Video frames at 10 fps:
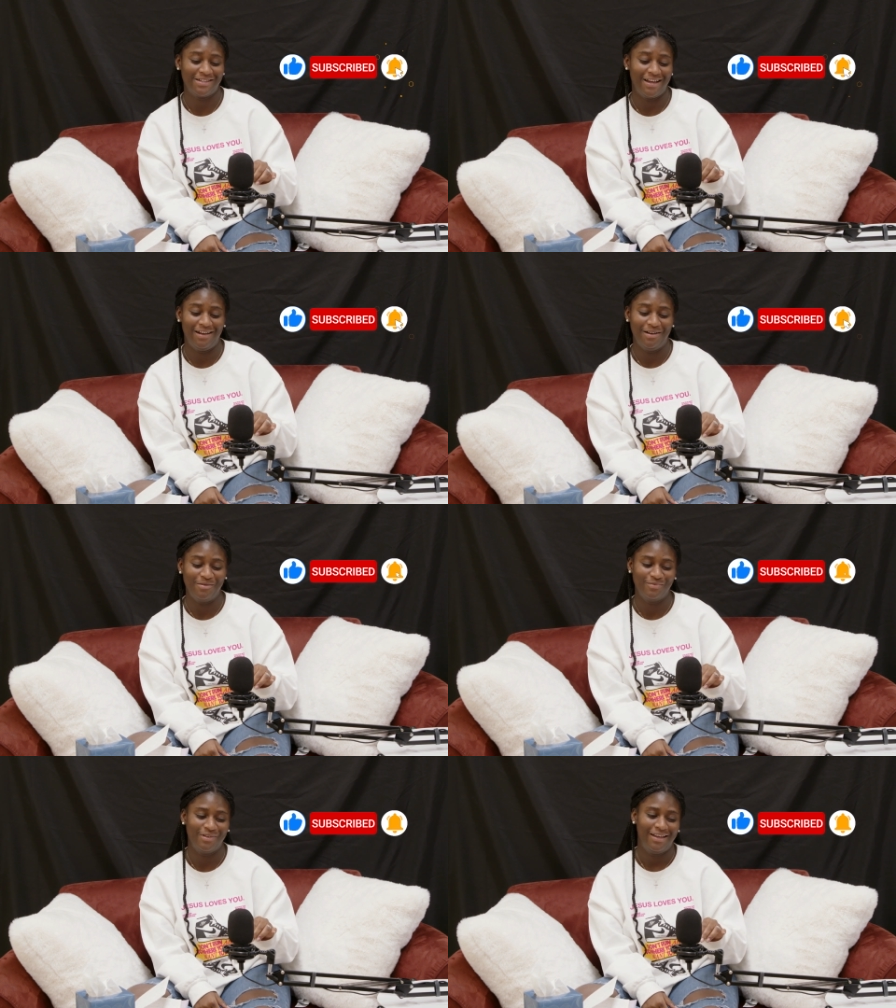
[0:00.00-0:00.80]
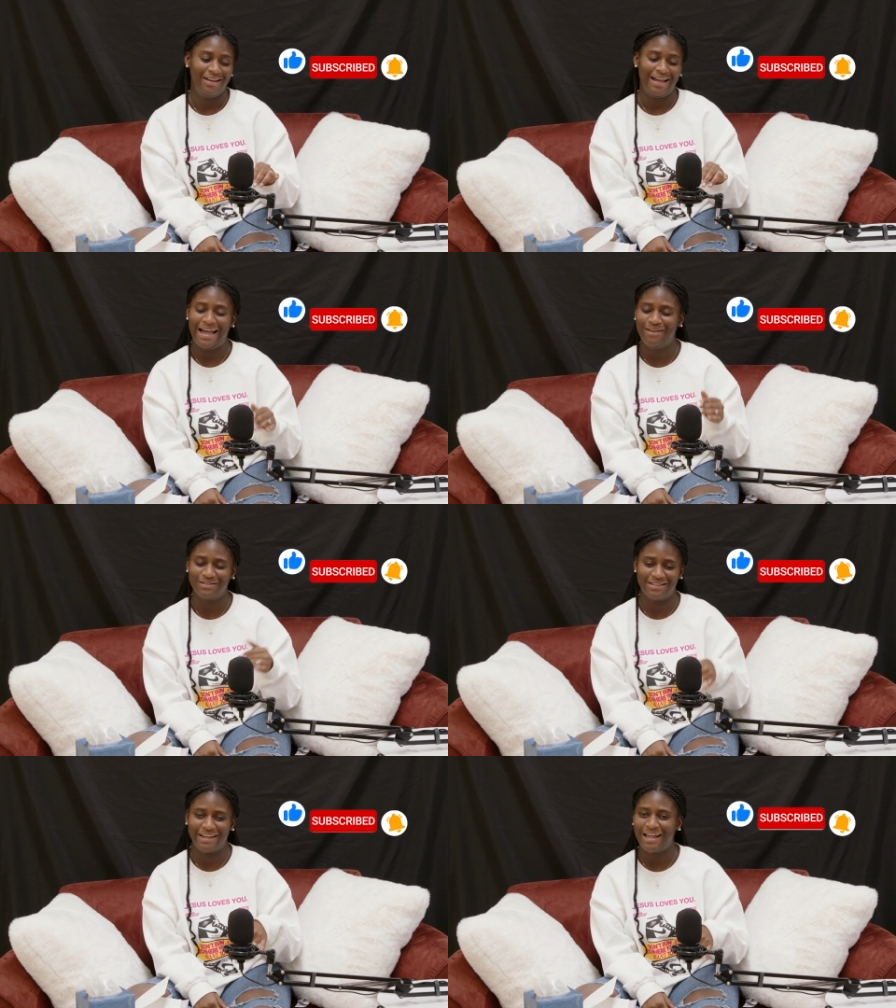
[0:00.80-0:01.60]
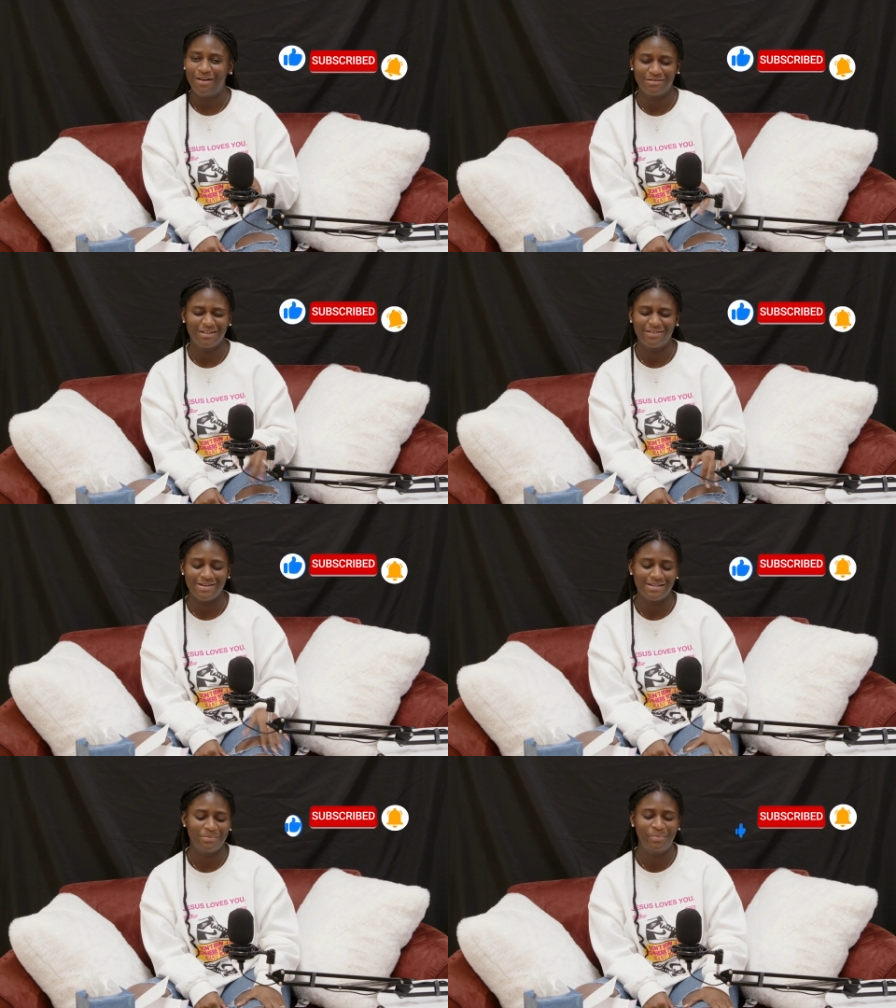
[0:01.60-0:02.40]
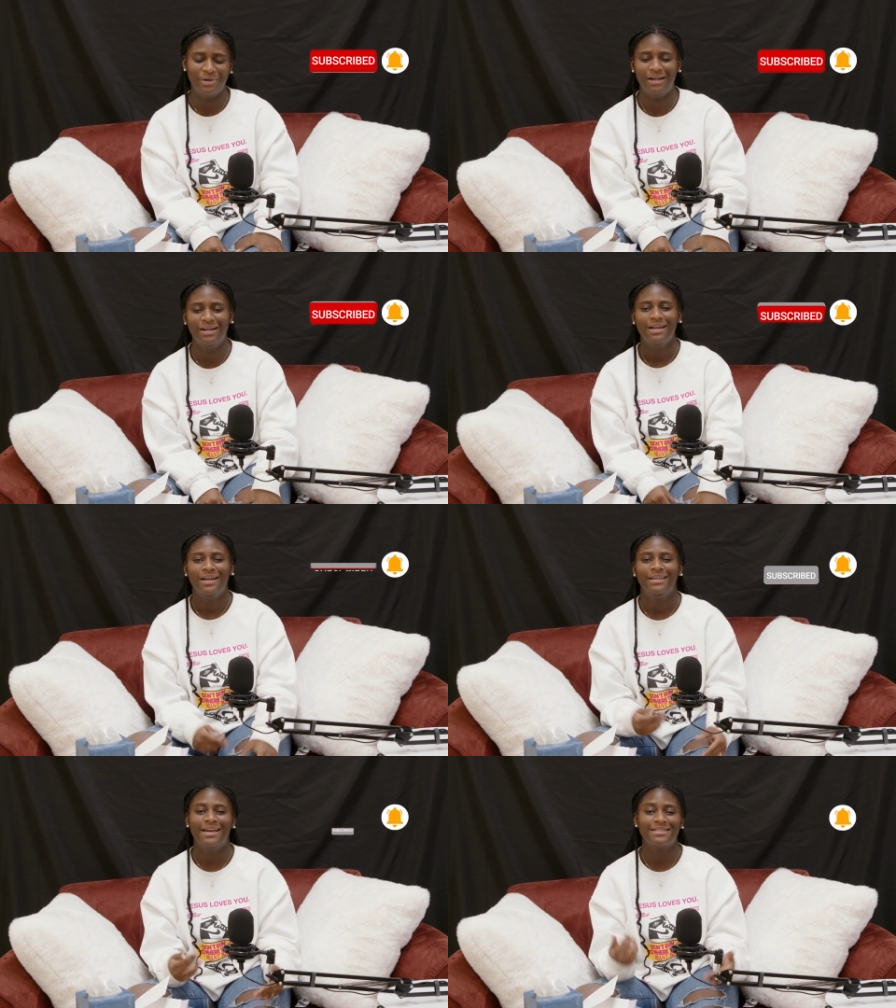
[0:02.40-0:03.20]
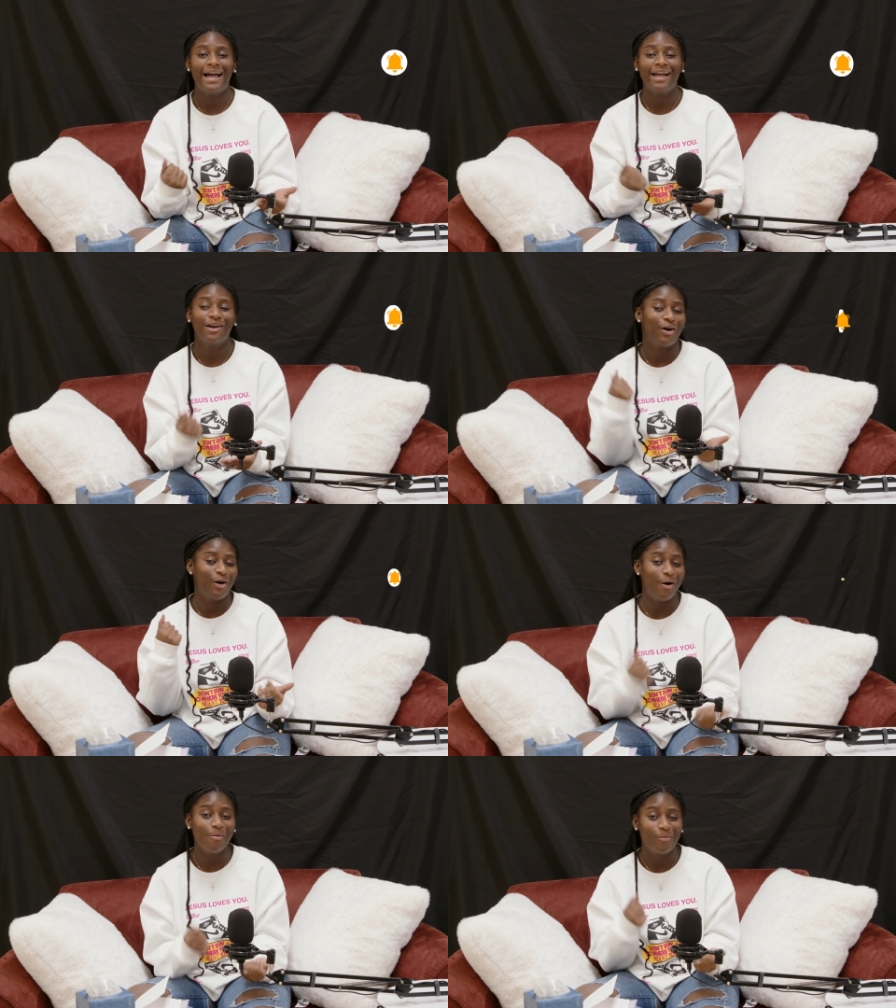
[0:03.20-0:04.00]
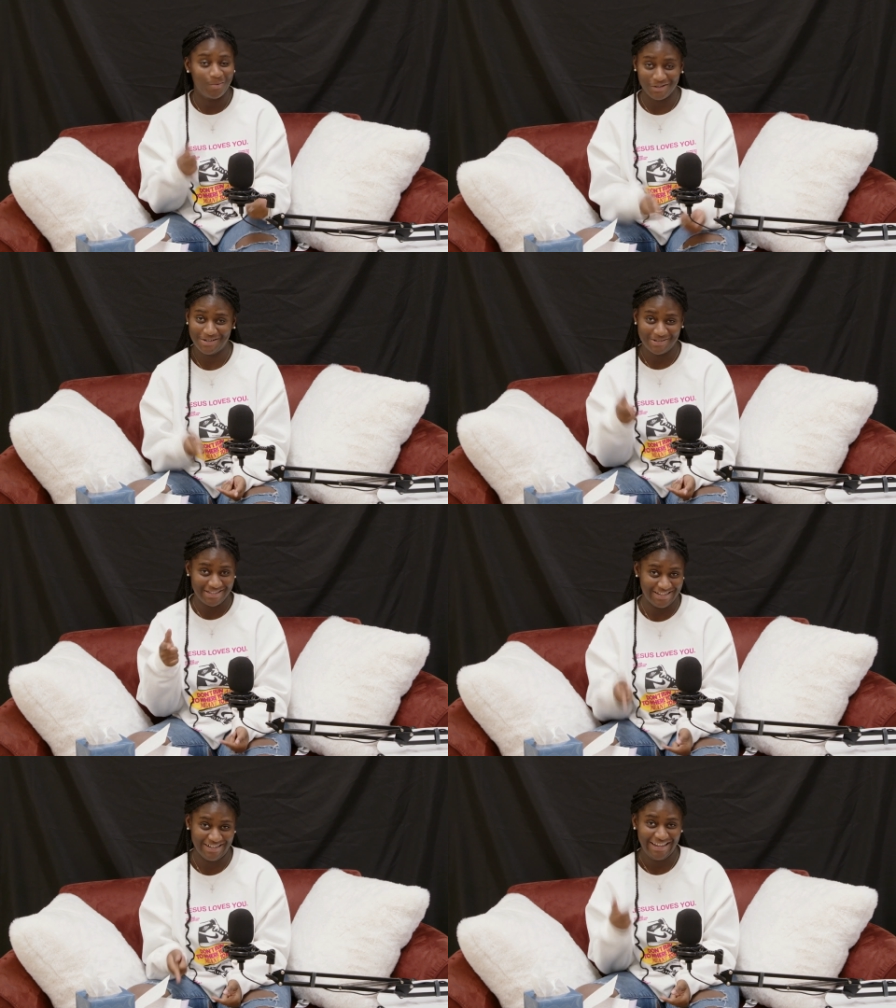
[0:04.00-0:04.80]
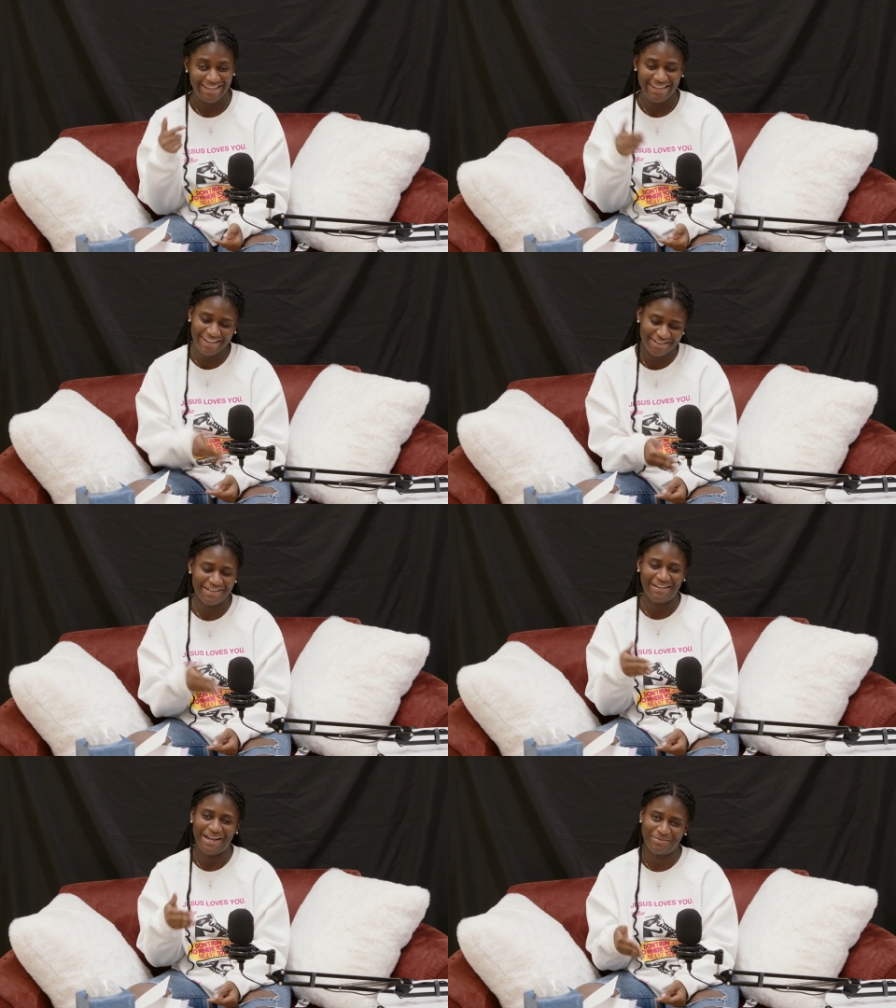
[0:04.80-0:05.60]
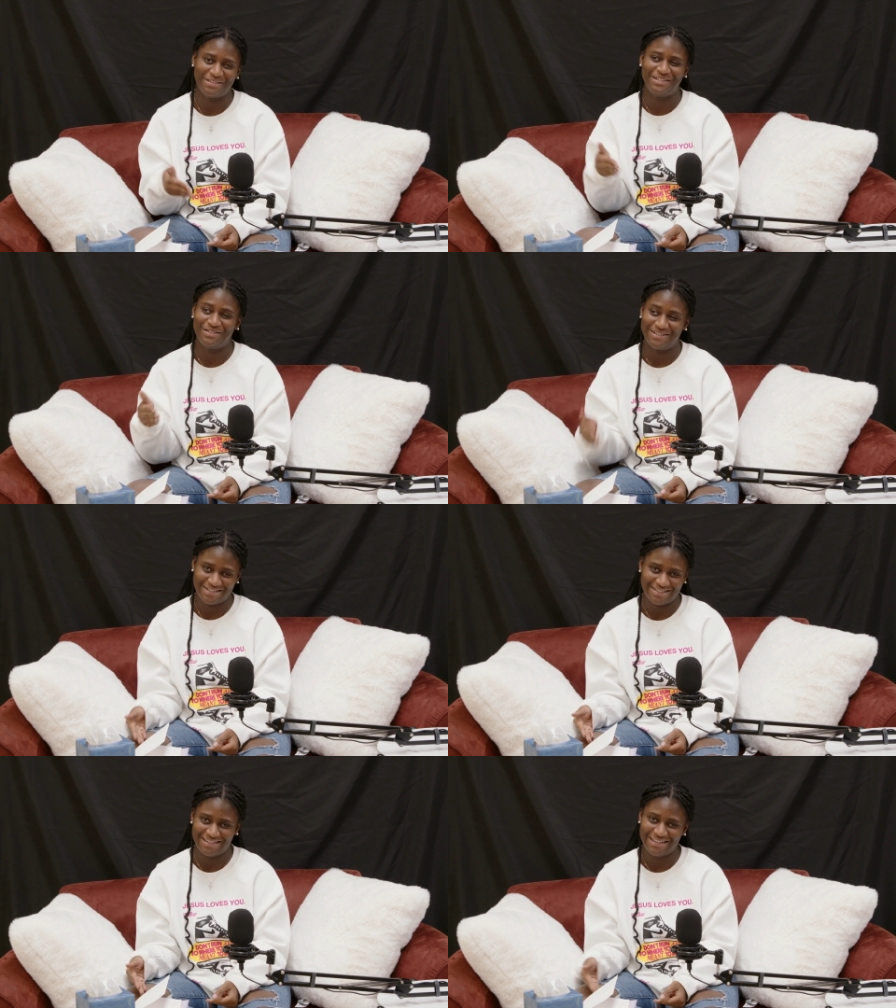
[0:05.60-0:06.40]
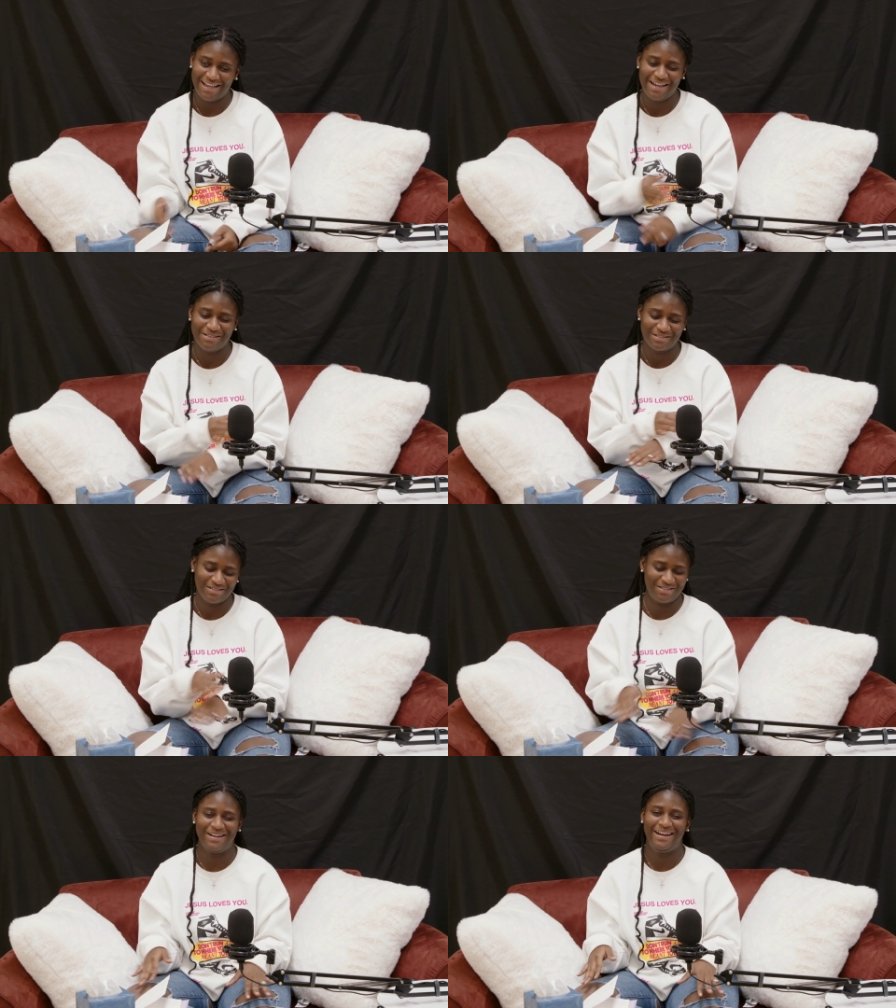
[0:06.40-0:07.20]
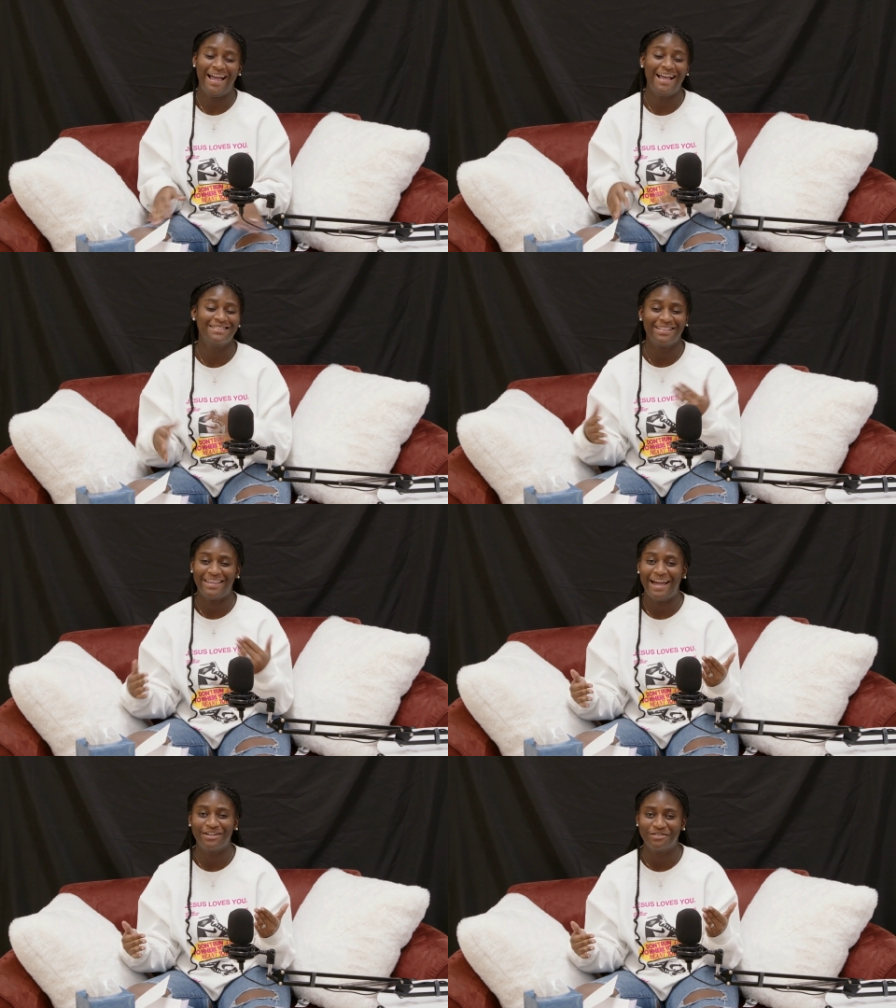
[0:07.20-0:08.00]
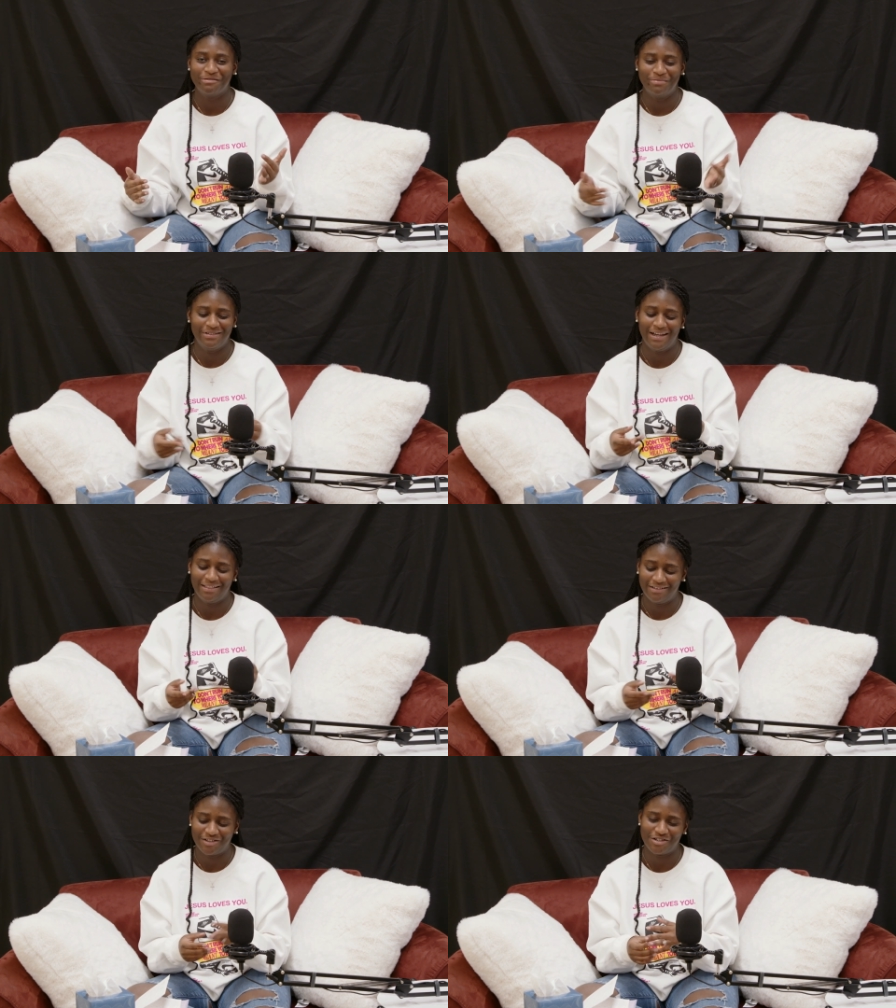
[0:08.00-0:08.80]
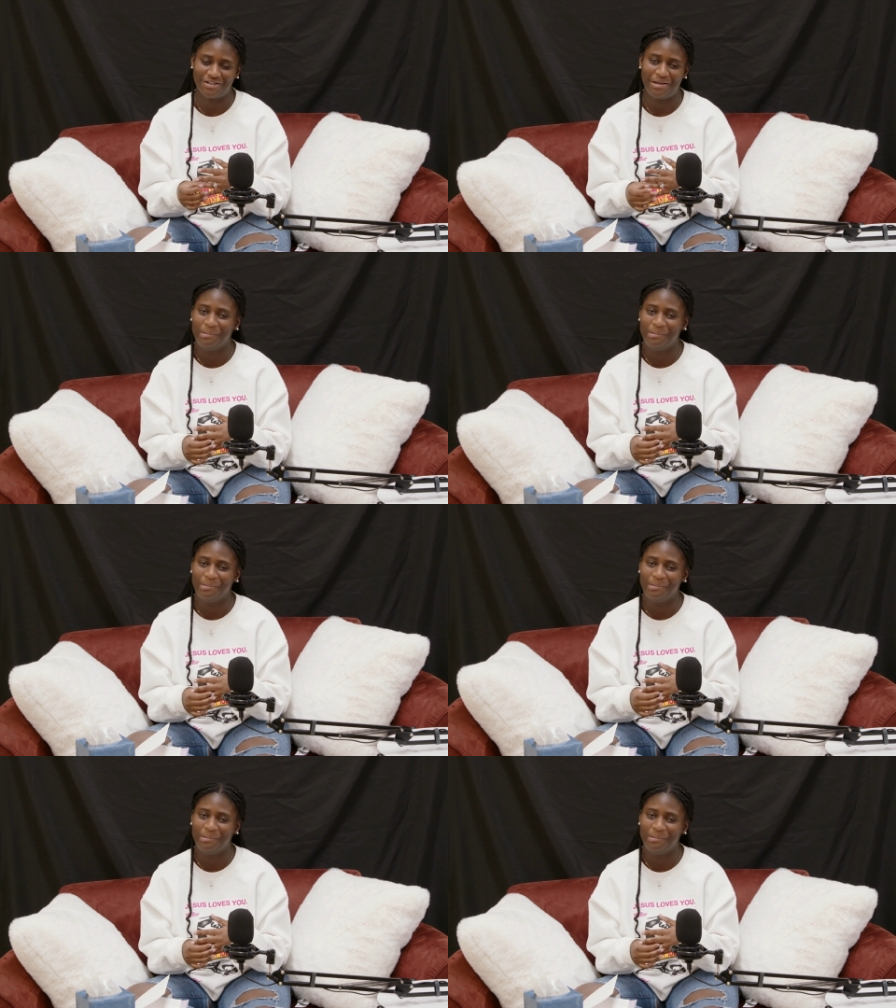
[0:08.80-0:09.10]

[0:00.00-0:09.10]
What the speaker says: I was nervous, but yes, I go to Hope Worship Center here in Aberdeen, New Jersey. I am so sorry. I said the address, but not the church name.